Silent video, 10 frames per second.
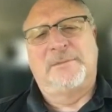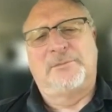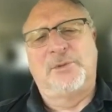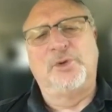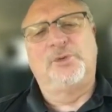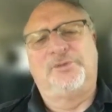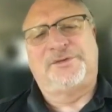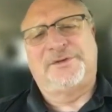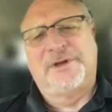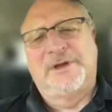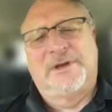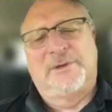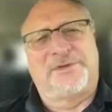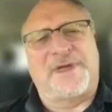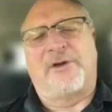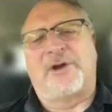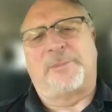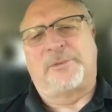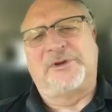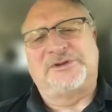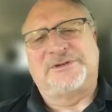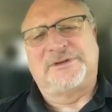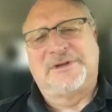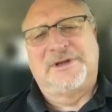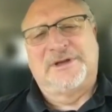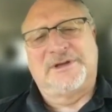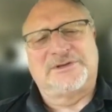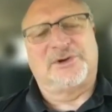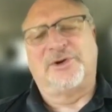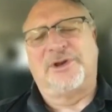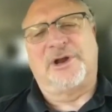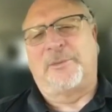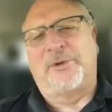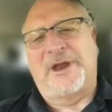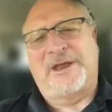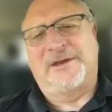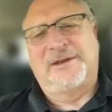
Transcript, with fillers: moves without our permission because you're hurting our brand.